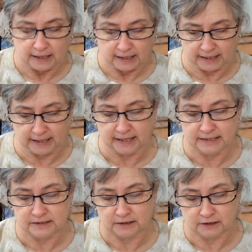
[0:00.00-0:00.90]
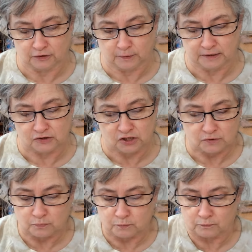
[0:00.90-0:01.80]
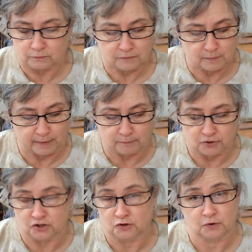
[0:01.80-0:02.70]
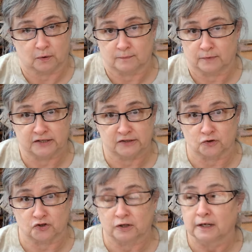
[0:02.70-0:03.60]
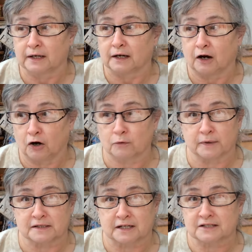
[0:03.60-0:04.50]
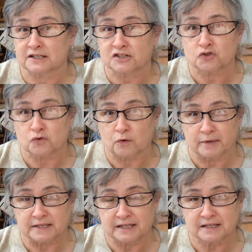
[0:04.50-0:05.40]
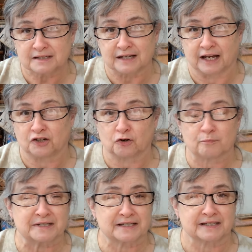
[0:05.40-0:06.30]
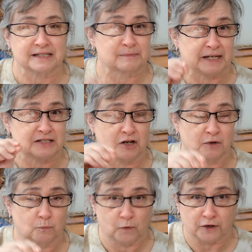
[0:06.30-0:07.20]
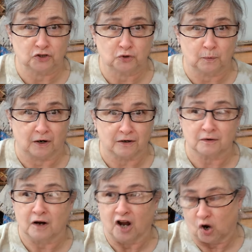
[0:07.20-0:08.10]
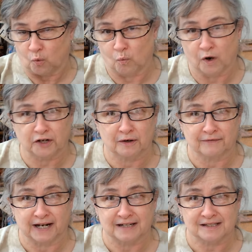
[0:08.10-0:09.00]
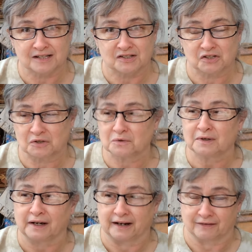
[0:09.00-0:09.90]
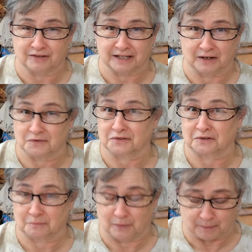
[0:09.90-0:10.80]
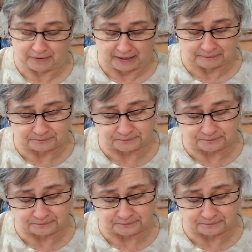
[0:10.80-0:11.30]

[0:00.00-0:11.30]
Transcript: And you know what? Just remember to do your own research. Always. Because this is your business, and your business is based on where you are, what you have access to, and everything else. Remember that.